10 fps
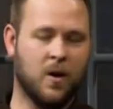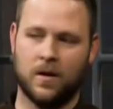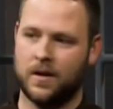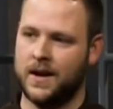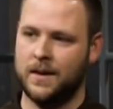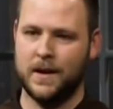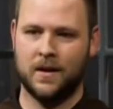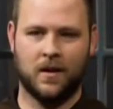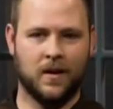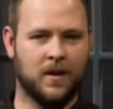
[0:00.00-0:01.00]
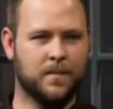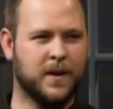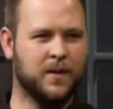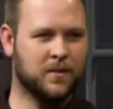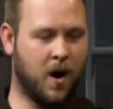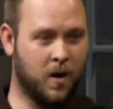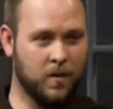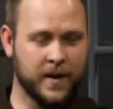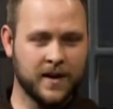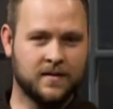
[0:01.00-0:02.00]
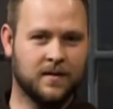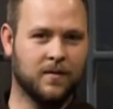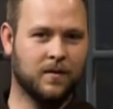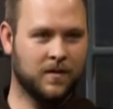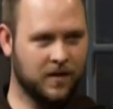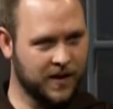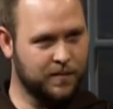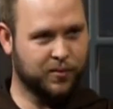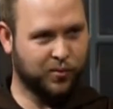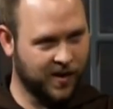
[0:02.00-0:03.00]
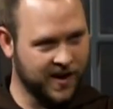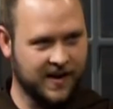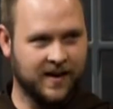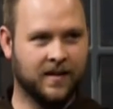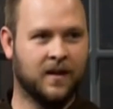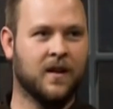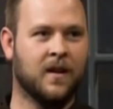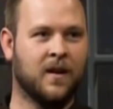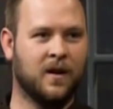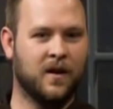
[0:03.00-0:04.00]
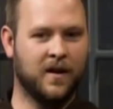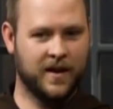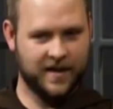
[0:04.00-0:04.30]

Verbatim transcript: or he'd be called up, but he was always really praying Correct.